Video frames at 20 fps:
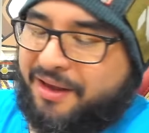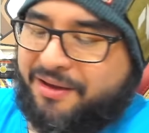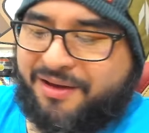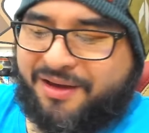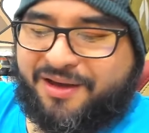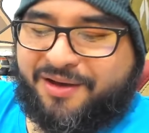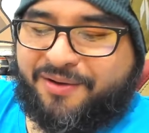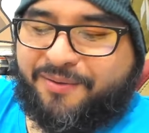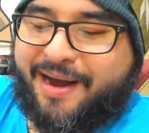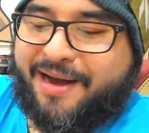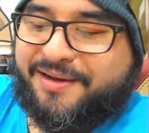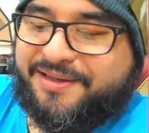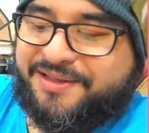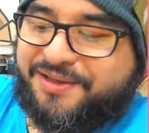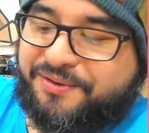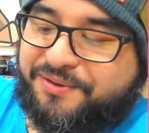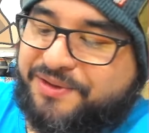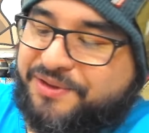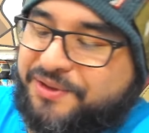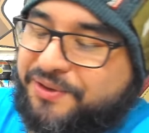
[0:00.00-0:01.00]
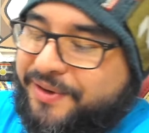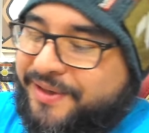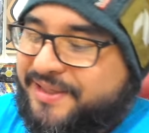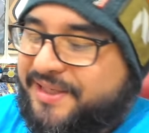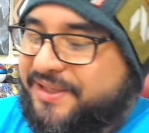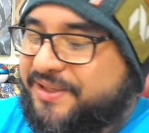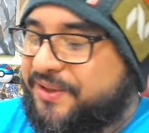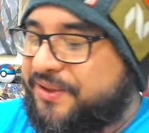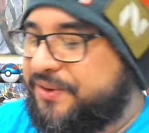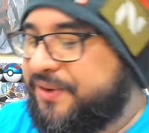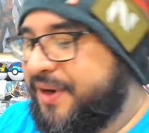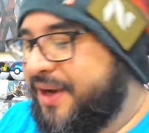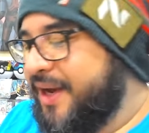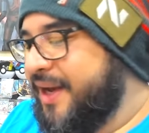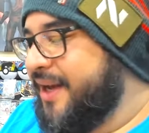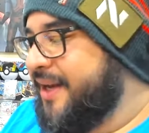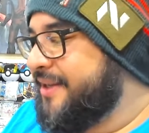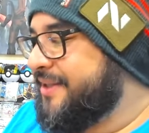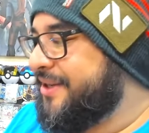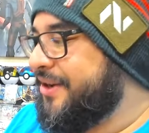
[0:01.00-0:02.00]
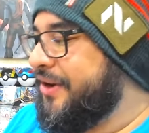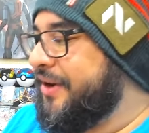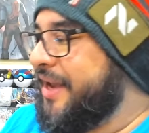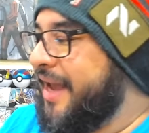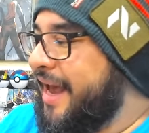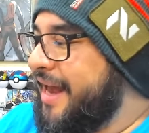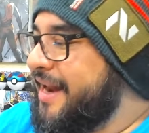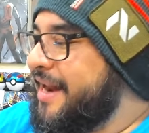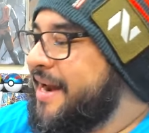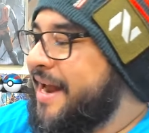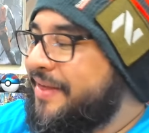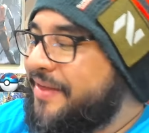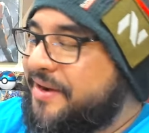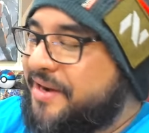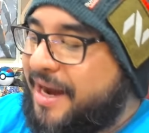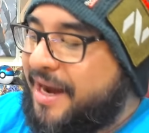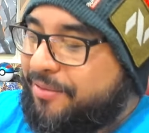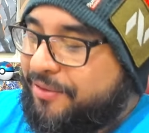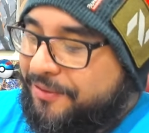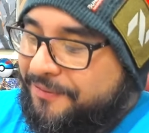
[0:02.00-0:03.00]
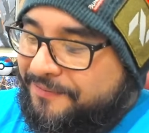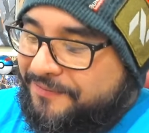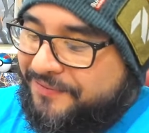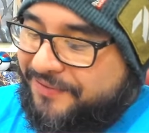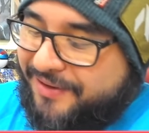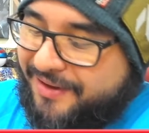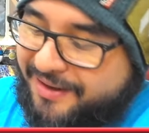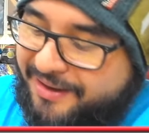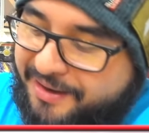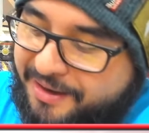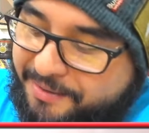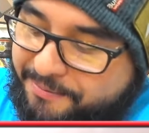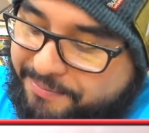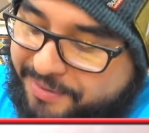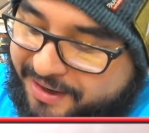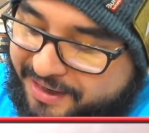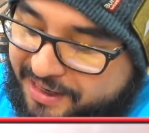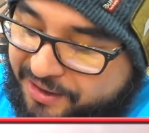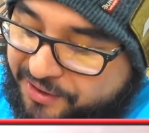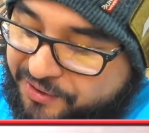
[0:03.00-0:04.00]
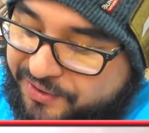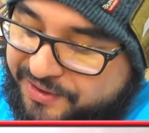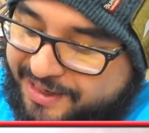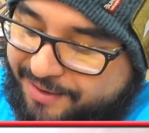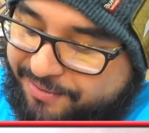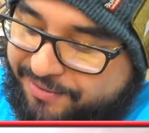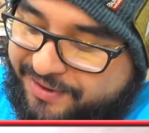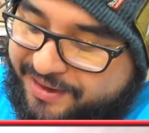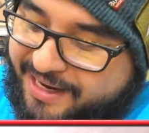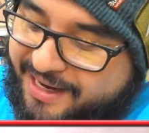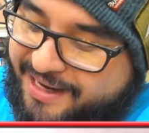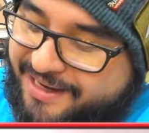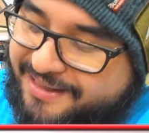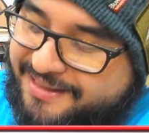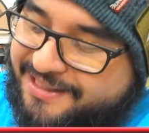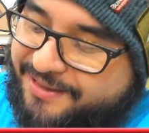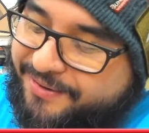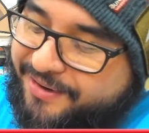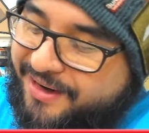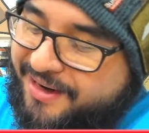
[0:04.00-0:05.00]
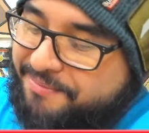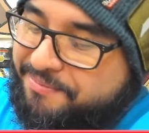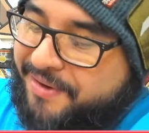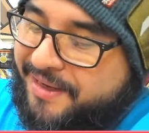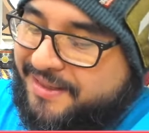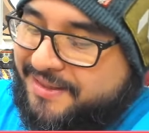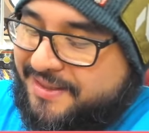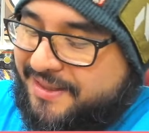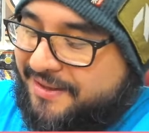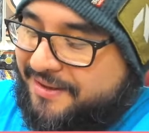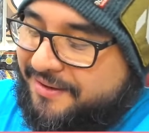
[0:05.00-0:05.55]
Wow, so two hits and two. So again, another double. But a good double to get, so we got a Pinsir